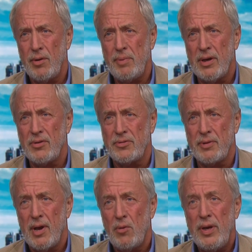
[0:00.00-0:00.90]
because
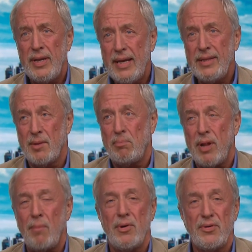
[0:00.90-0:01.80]
we need the
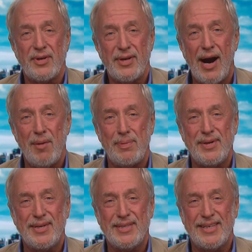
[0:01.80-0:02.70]
plumbers and
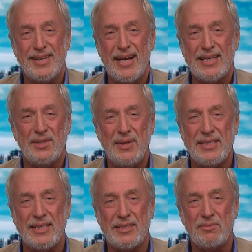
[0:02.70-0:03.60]
carpenters and
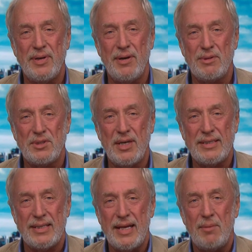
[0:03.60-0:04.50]
electricians. We don't
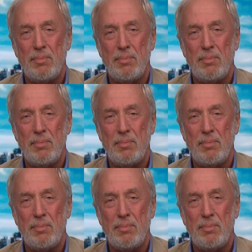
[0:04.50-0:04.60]
just need